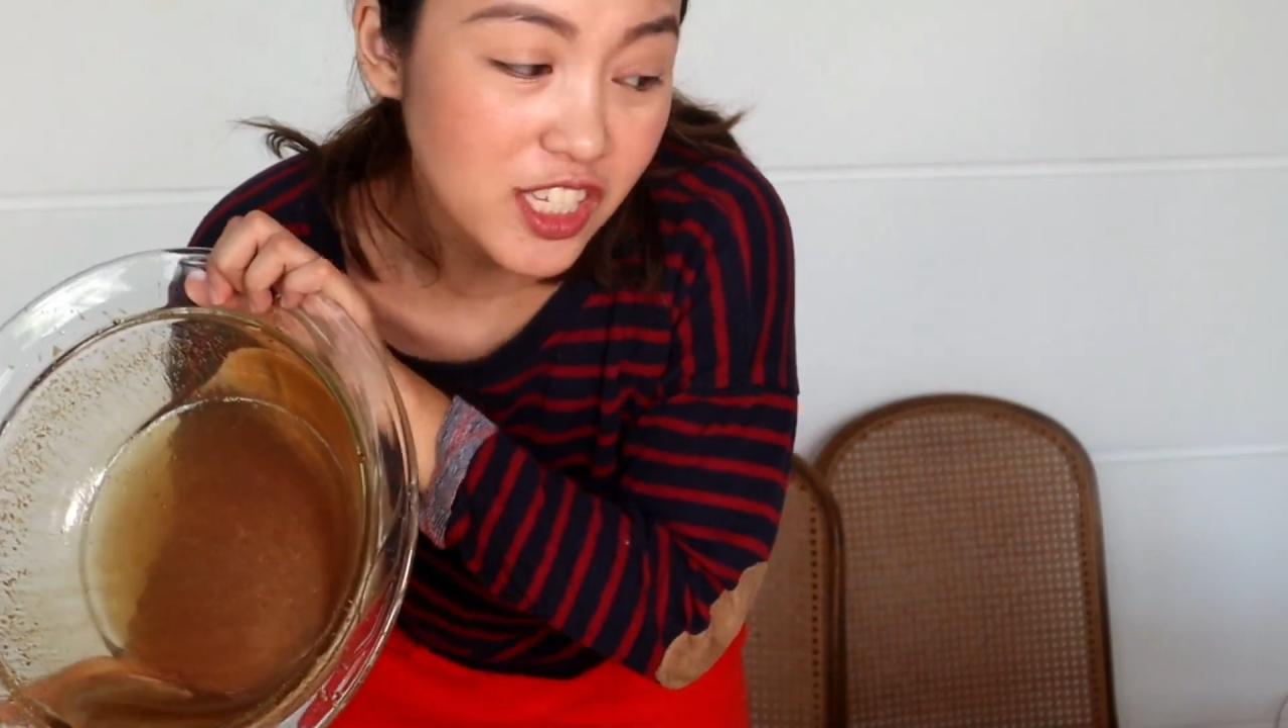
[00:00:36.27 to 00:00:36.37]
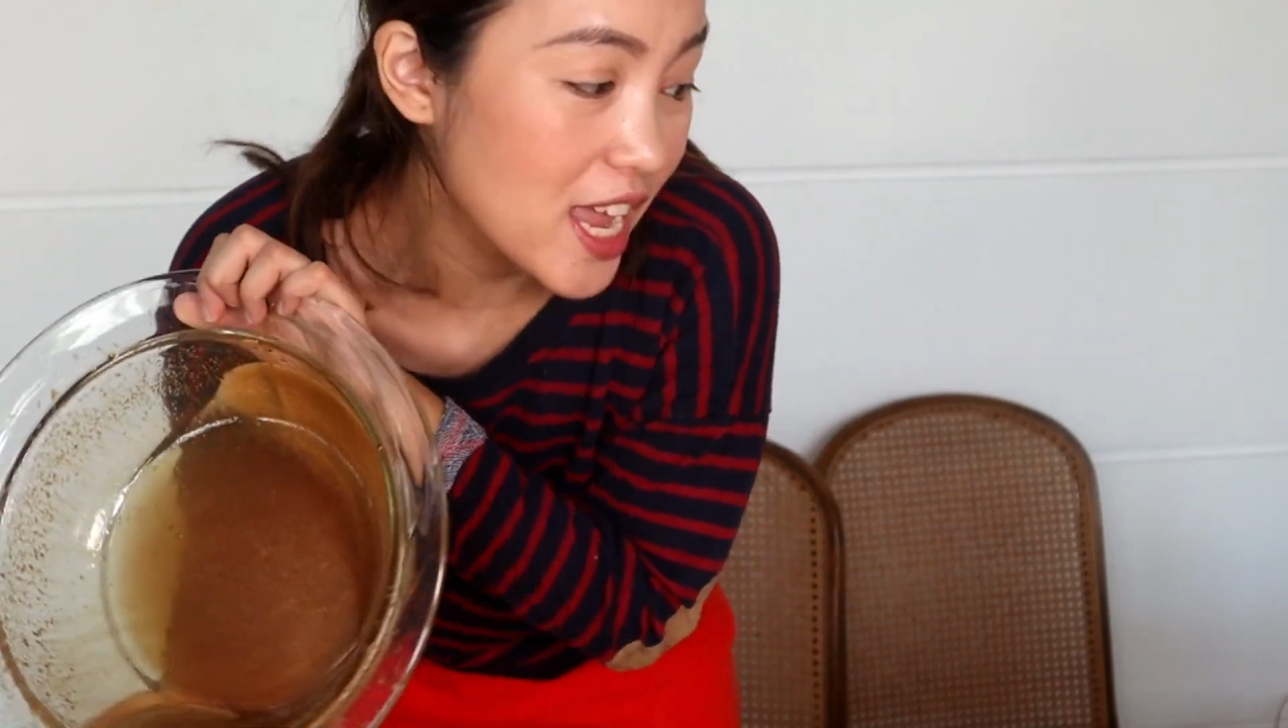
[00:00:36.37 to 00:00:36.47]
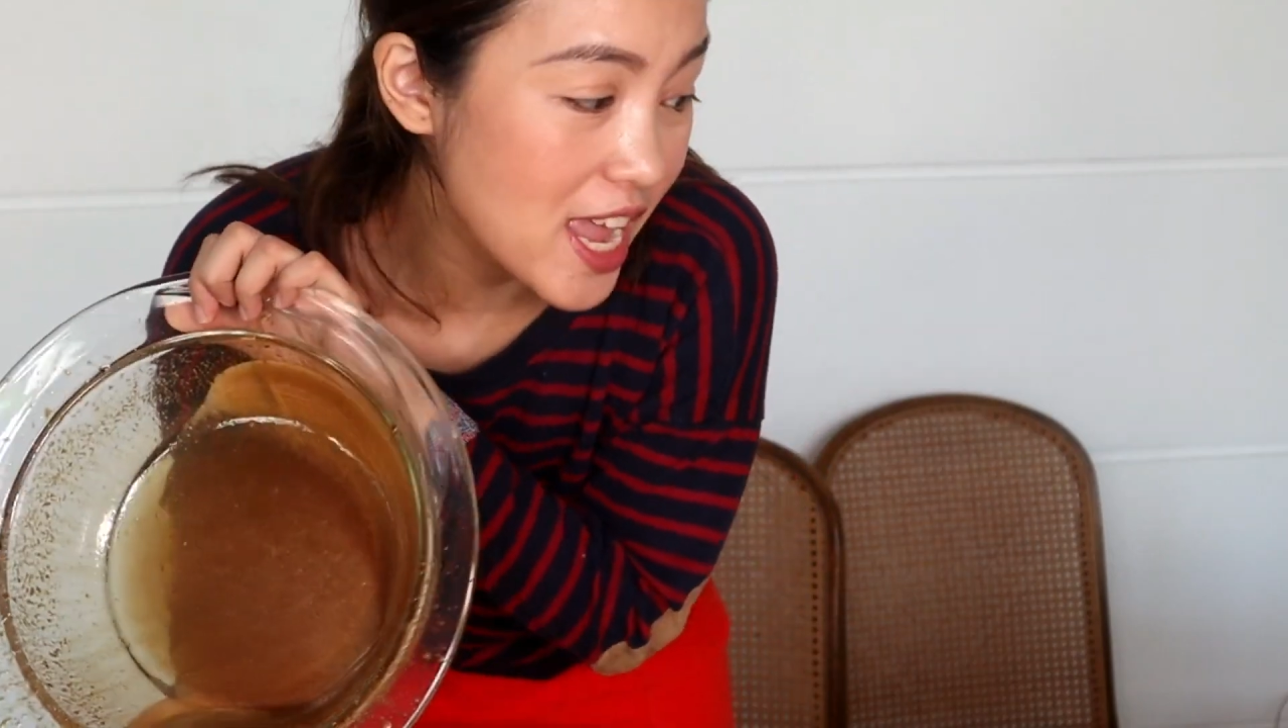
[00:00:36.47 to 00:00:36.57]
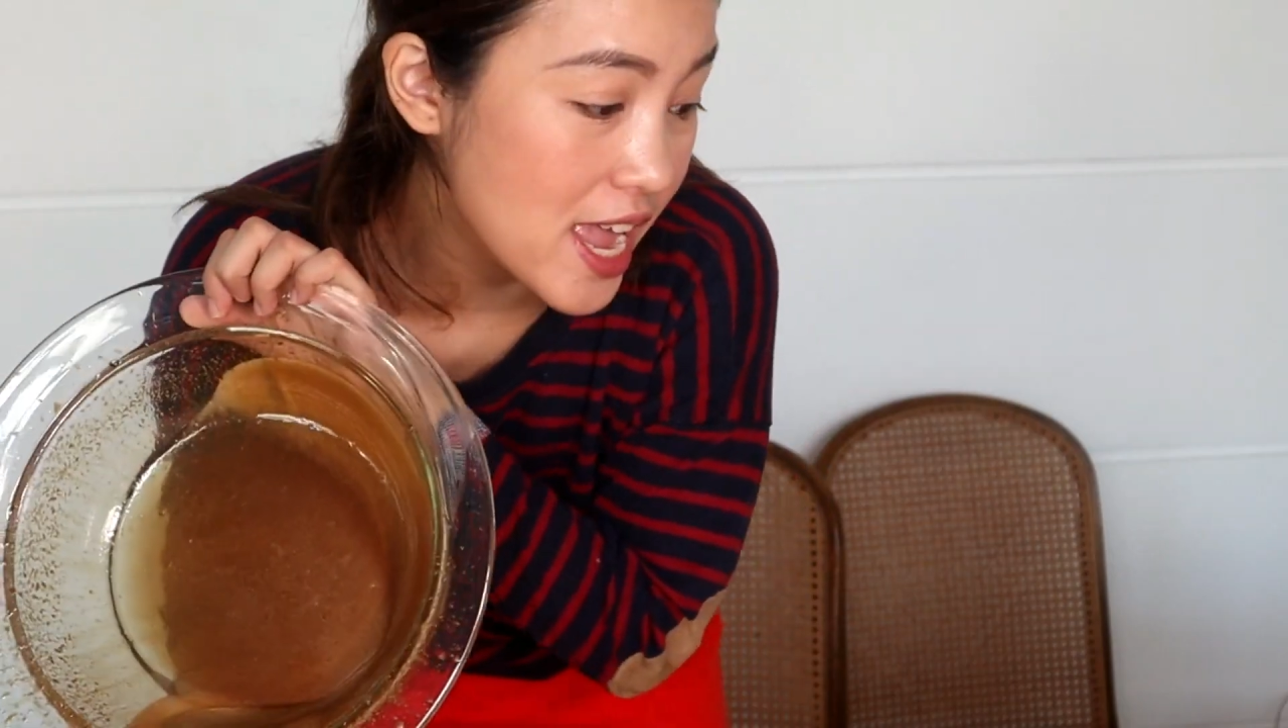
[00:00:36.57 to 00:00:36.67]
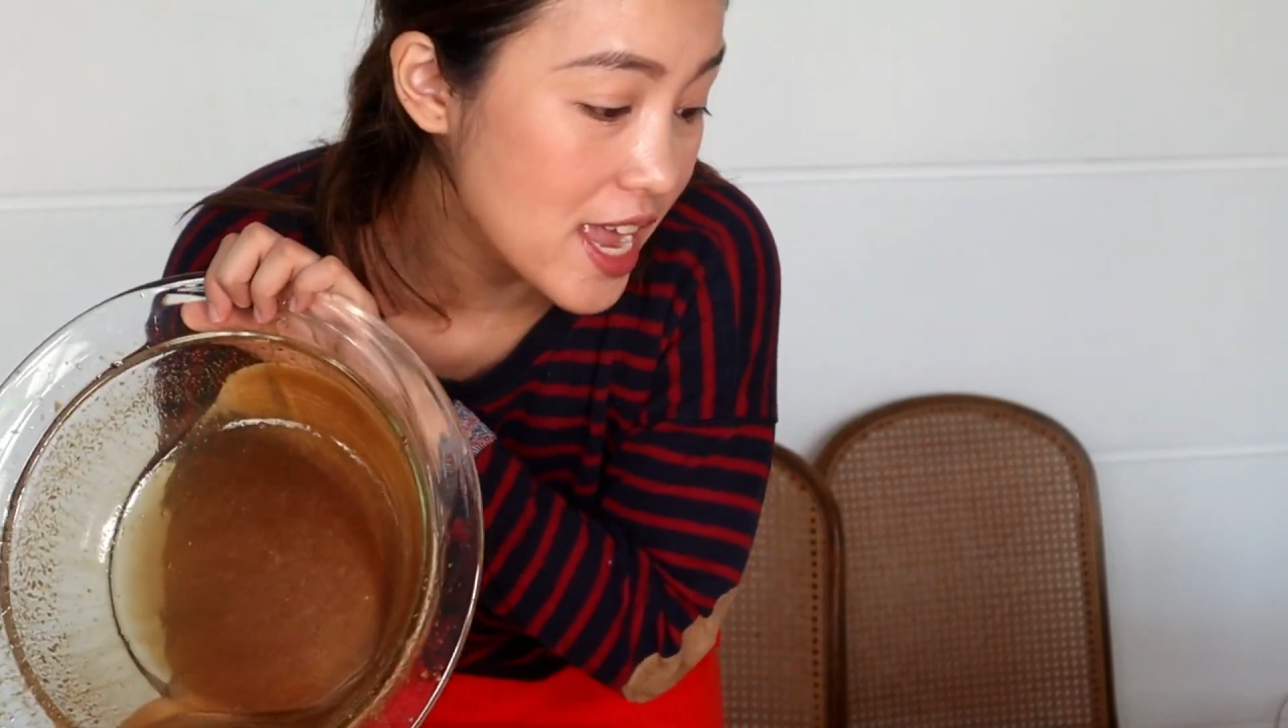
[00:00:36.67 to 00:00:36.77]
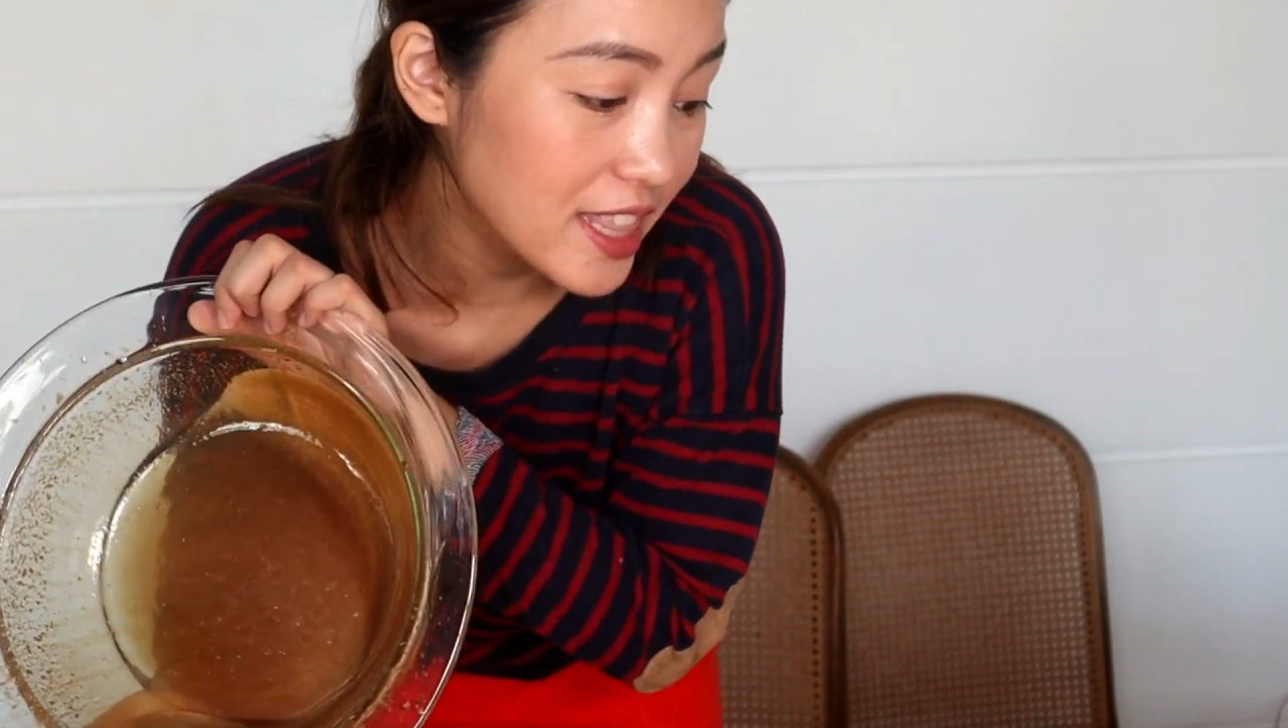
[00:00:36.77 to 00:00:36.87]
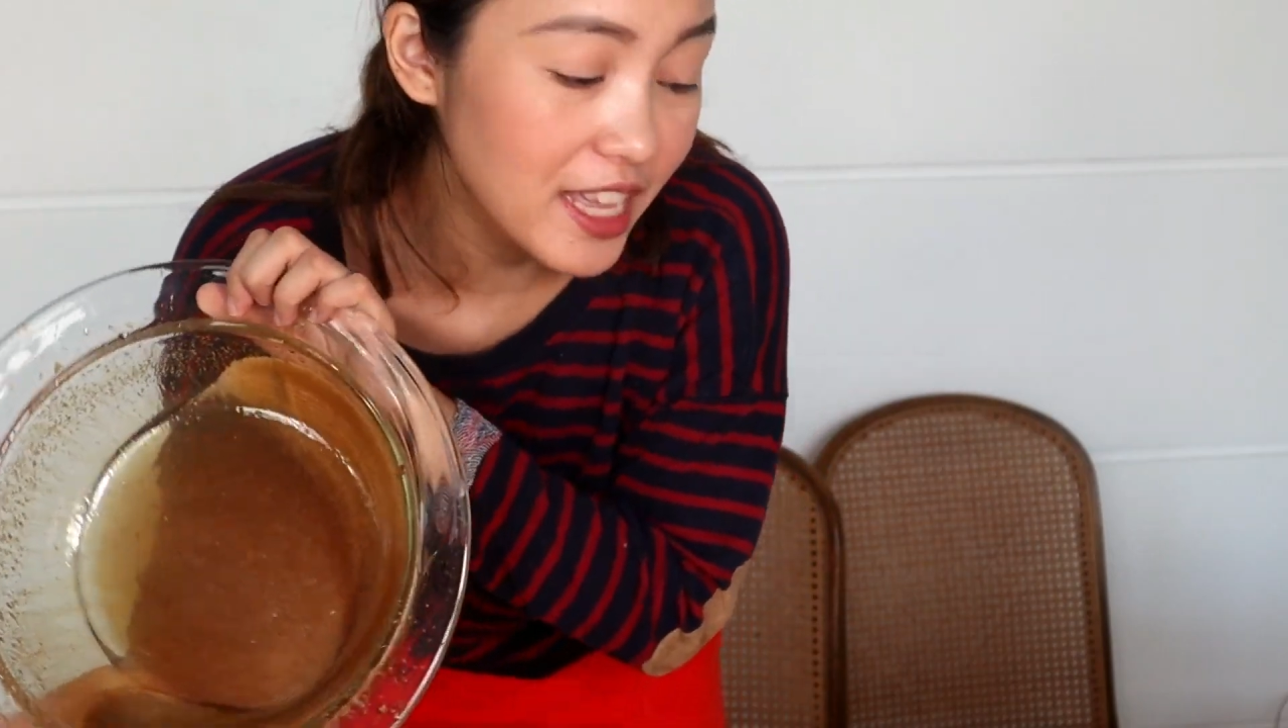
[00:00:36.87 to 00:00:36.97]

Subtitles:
saying